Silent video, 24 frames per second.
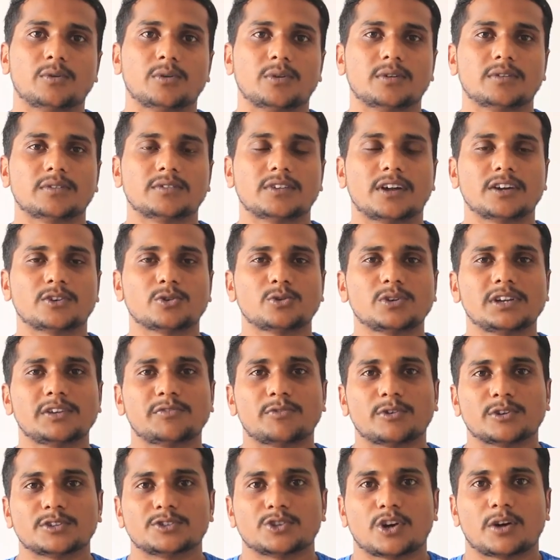uh, not
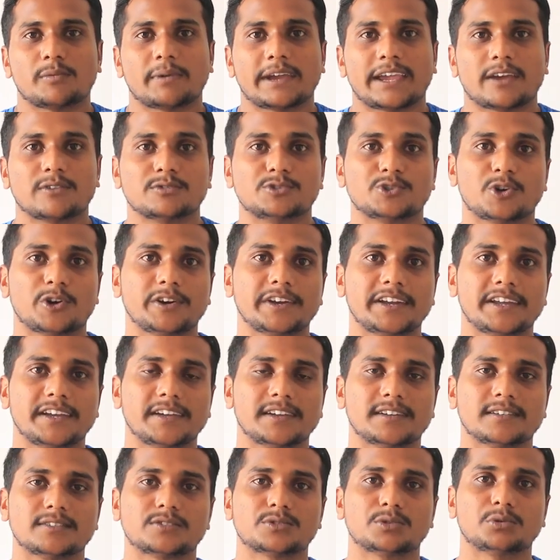only for job I have joined here.